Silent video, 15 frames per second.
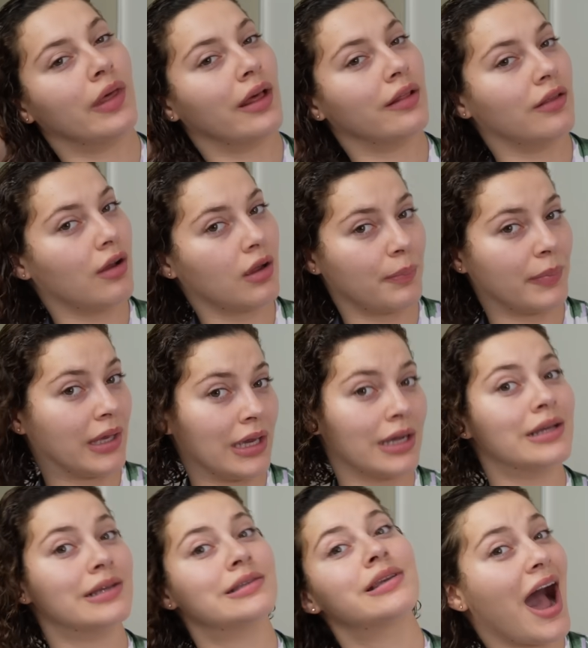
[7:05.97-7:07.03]
that look
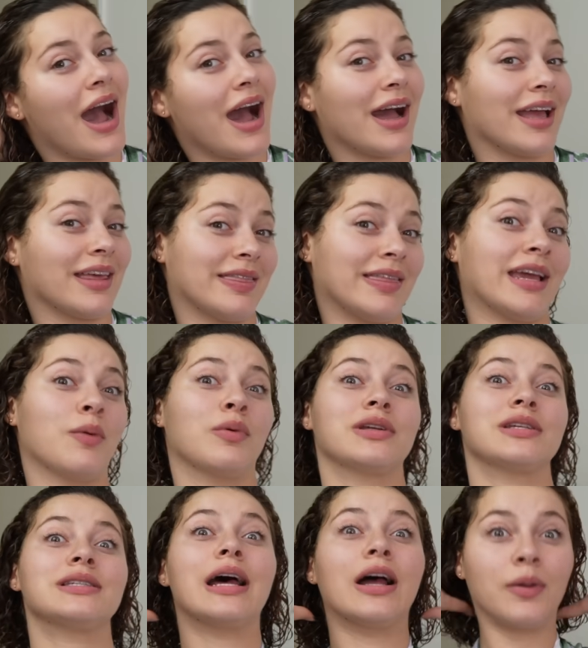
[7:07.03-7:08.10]
because I think I wanna
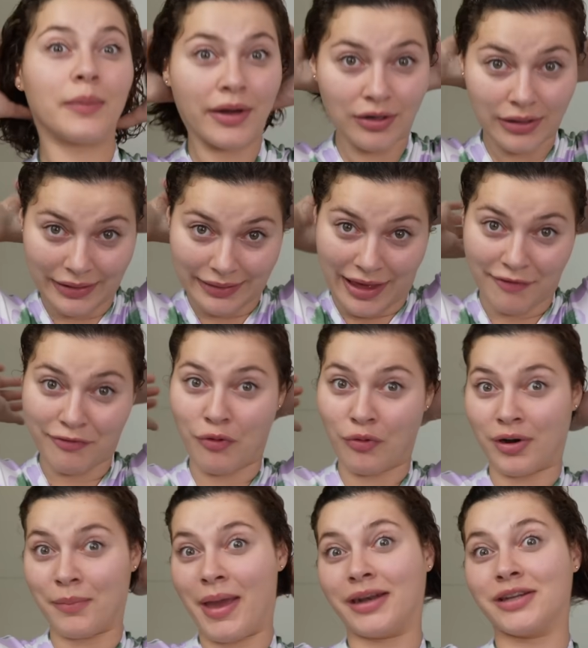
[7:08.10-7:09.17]
style my hair like that
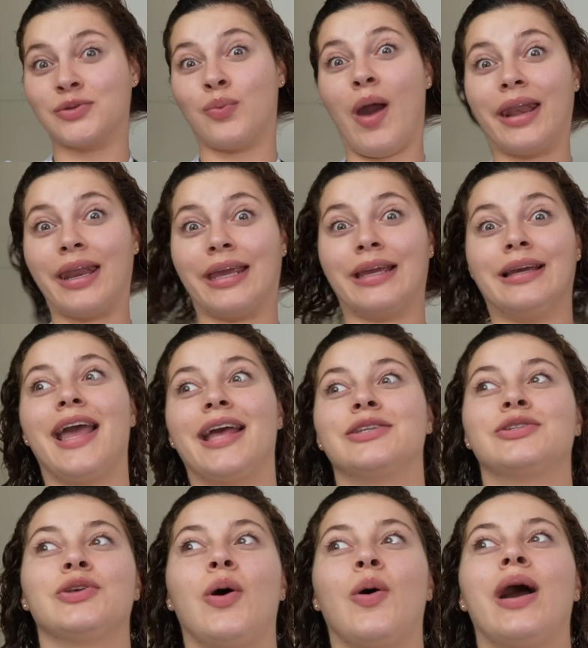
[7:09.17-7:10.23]
for Amanda's wedding. And
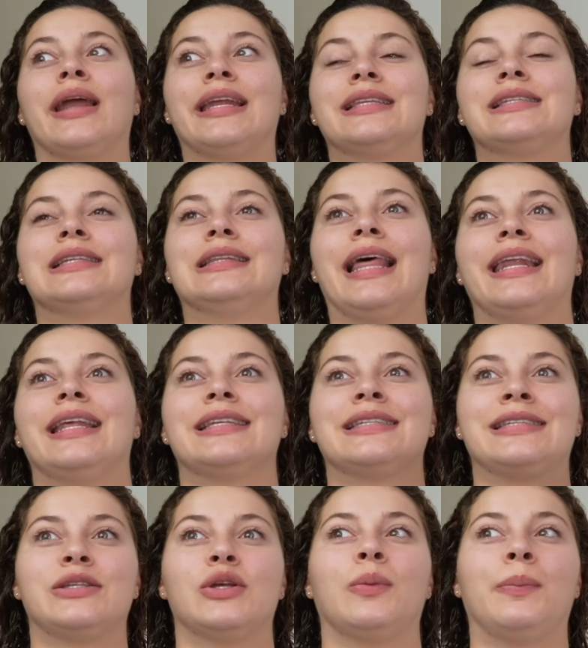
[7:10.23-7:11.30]
so I need to let it
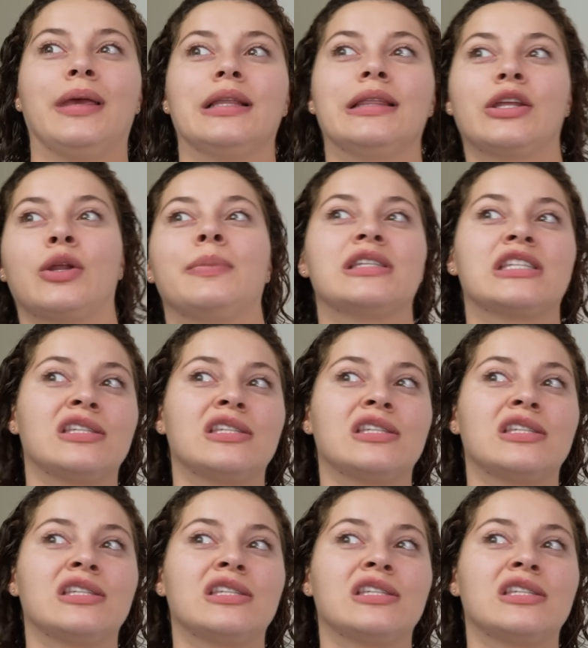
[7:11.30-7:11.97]
still be a little bit